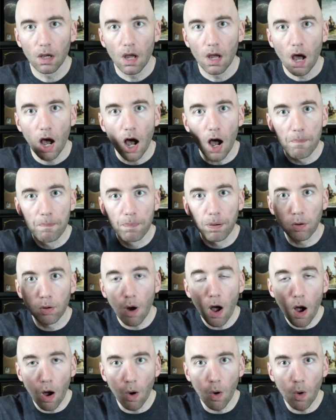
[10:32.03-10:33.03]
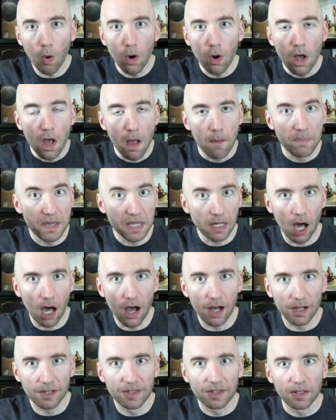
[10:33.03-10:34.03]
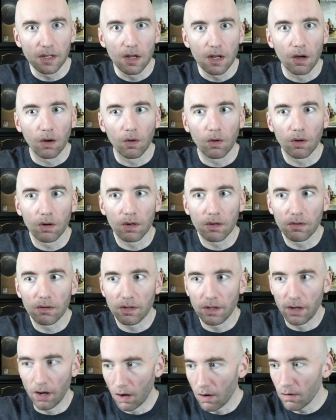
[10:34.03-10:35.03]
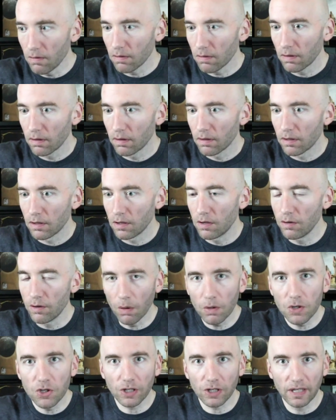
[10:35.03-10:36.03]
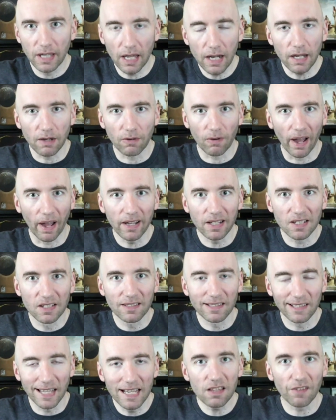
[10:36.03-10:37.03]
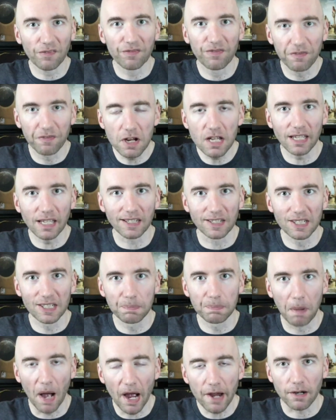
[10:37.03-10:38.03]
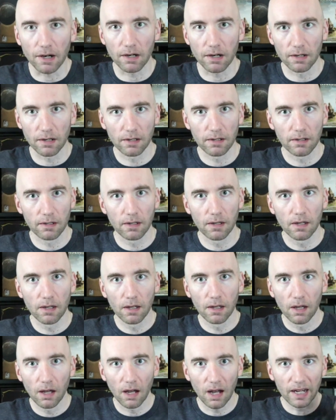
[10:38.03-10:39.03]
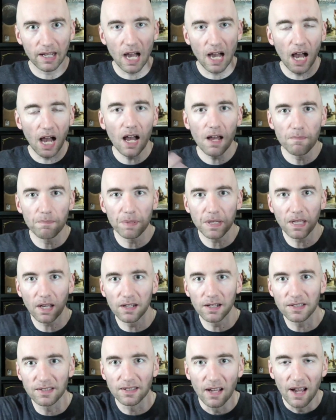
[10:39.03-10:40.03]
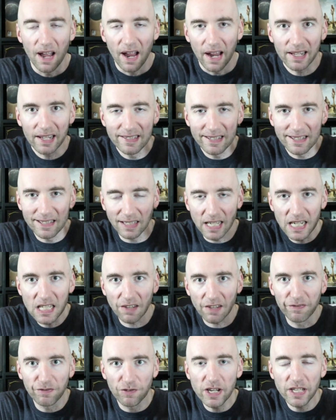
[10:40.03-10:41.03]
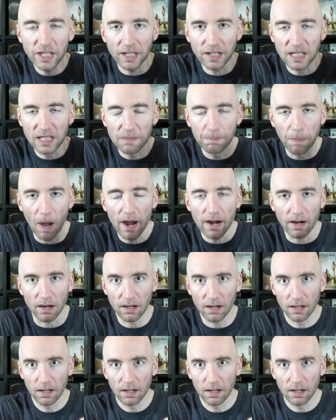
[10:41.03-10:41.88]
A pro because, you know, you know what you're getting, right? It's Slay the freaking Spire. A con because it's Slay the freaking Spire.